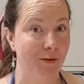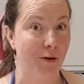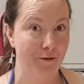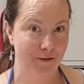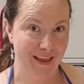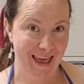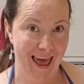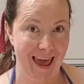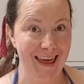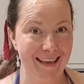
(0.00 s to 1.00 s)
not for the
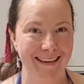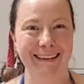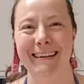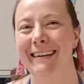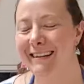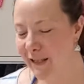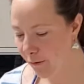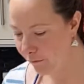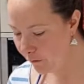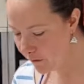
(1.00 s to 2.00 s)
cake.
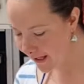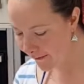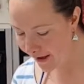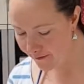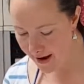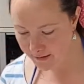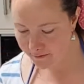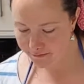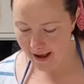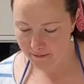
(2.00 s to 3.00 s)
So 45
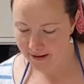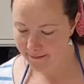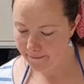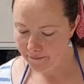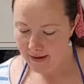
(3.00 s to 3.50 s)
grams of flour.